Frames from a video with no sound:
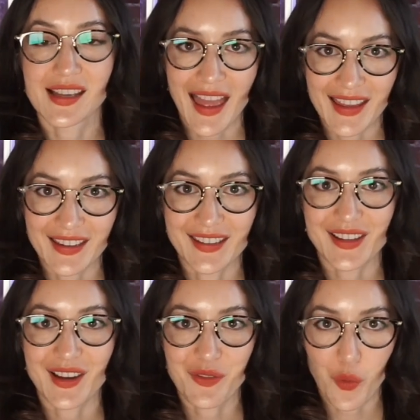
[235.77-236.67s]
And
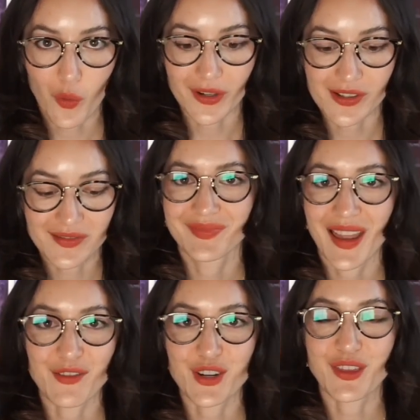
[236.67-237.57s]
of course,
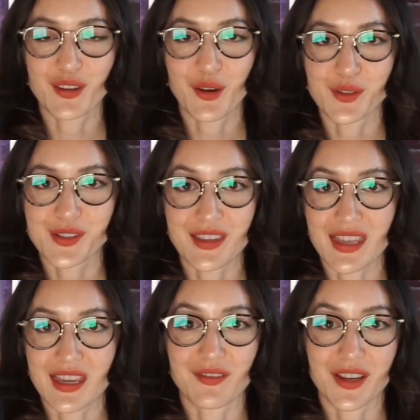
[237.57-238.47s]
everything goes to
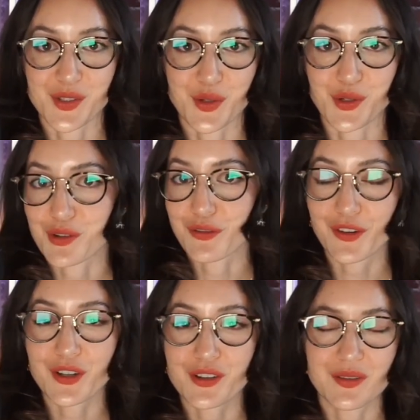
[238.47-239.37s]
the investors
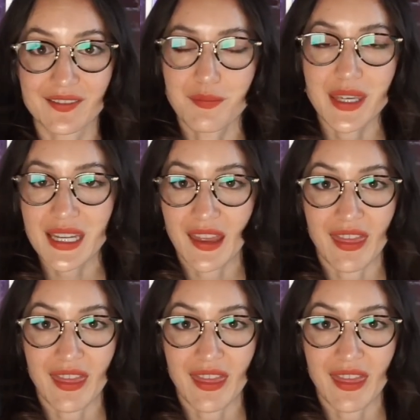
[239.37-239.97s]
first, meaning